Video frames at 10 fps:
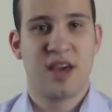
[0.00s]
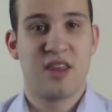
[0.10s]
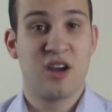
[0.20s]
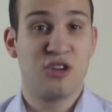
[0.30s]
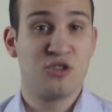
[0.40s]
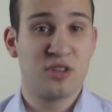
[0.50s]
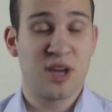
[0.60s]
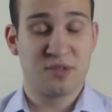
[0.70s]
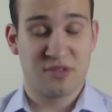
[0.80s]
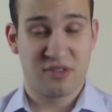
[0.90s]
There are two
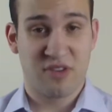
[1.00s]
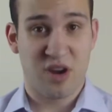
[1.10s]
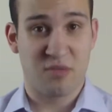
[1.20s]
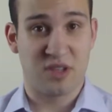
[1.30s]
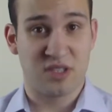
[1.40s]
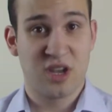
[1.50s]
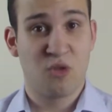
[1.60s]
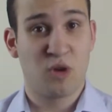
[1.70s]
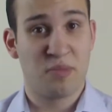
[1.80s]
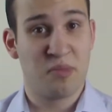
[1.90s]
types of environments
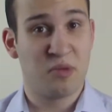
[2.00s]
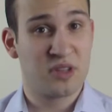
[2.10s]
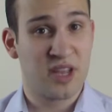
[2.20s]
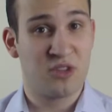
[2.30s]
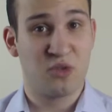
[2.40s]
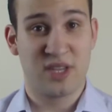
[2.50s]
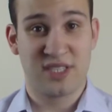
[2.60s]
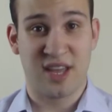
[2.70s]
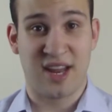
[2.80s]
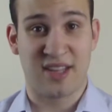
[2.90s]
where people tend to
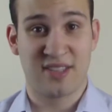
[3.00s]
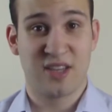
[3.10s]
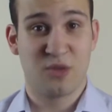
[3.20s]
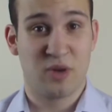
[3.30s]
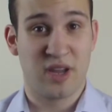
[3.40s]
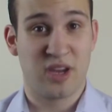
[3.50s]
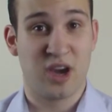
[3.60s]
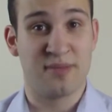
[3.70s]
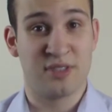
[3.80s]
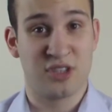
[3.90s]
excel at when it
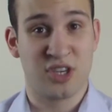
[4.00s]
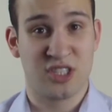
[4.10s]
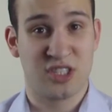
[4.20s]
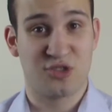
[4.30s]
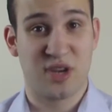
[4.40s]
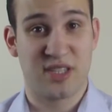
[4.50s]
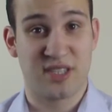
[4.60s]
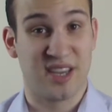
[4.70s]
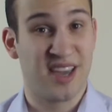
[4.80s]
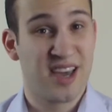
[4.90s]
comes to
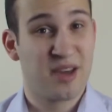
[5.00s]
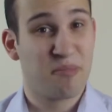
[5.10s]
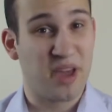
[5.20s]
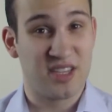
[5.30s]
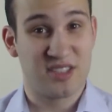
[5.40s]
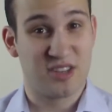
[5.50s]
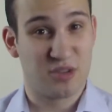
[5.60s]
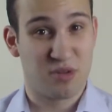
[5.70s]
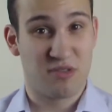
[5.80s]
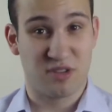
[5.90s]
concentrating based on their
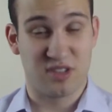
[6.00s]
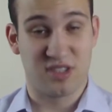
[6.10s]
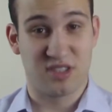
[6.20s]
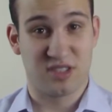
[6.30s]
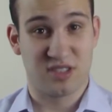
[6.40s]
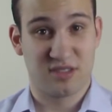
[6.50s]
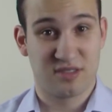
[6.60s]
preferences.